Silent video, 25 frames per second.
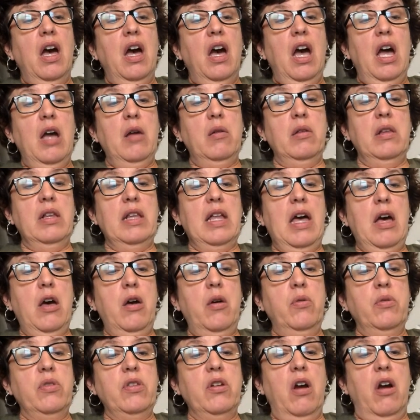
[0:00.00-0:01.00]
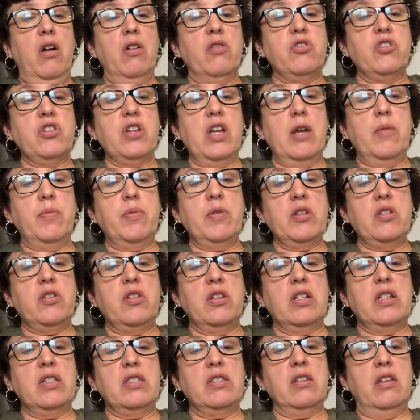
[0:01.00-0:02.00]
I allow the, our champion to
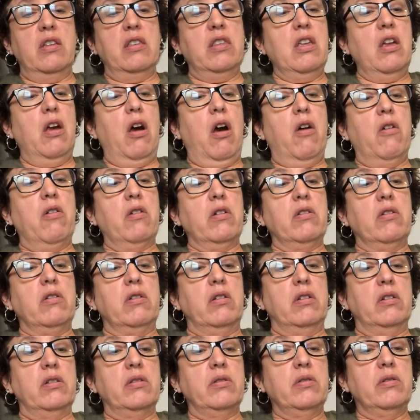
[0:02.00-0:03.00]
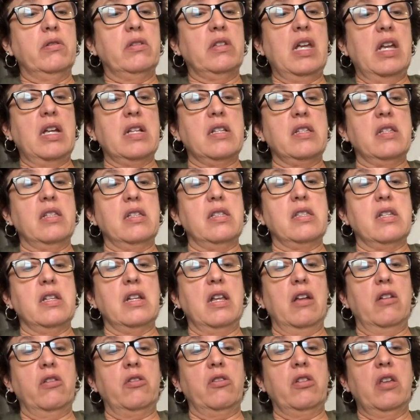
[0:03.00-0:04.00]
consult the oracle, Tantalus
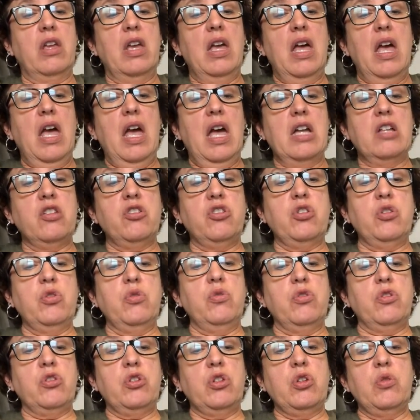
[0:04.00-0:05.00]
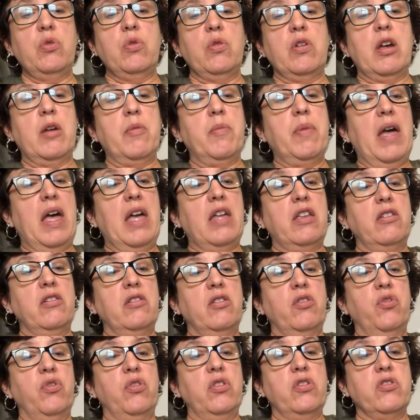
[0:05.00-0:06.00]
announced, and choose two
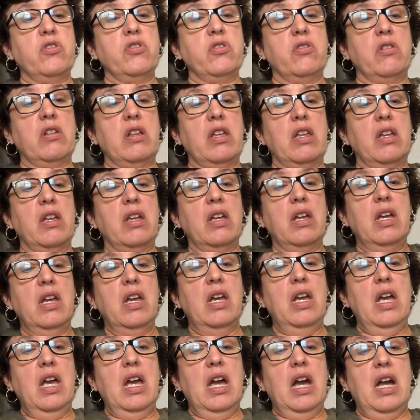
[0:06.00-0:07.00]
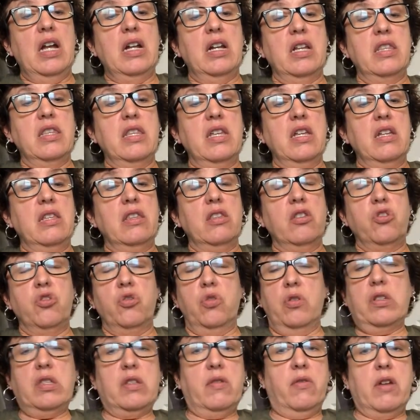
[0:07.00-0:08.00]
companions for the journey. And I think the
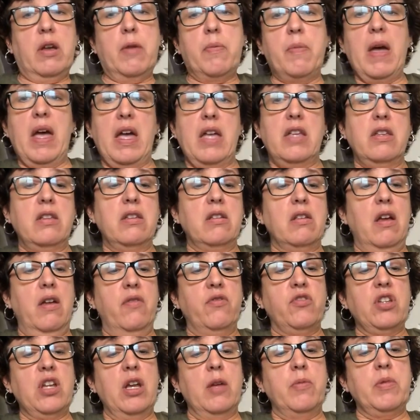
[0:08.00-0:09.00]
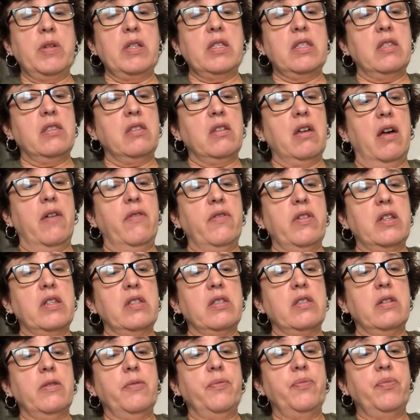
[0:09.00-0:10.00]
choice of companion of champions is
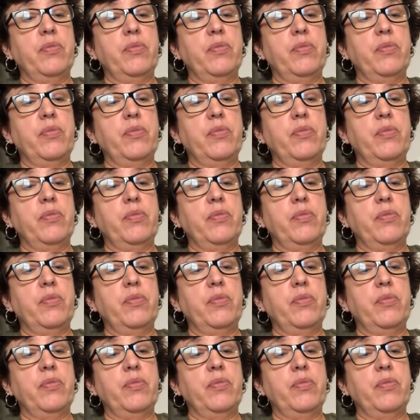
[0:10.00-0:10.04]
obvious.